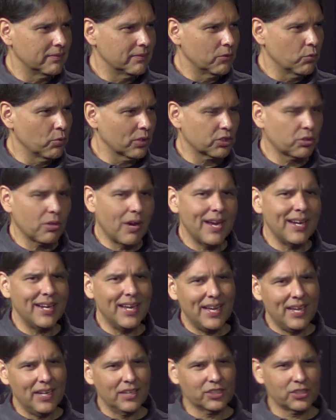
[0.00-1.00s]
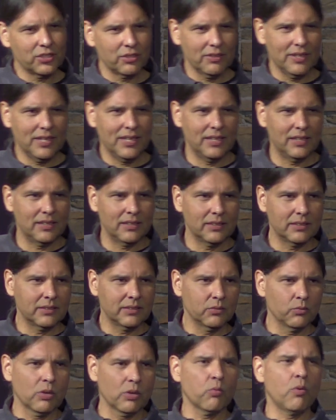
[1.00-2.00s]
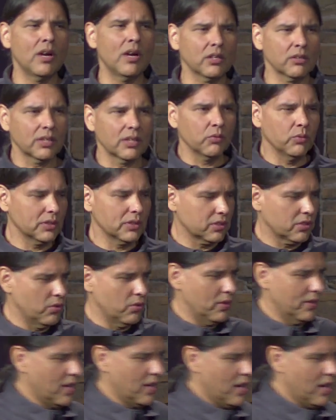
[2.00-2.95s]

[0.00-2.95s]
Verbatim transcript: We're trying to enter in. We're wondering what's going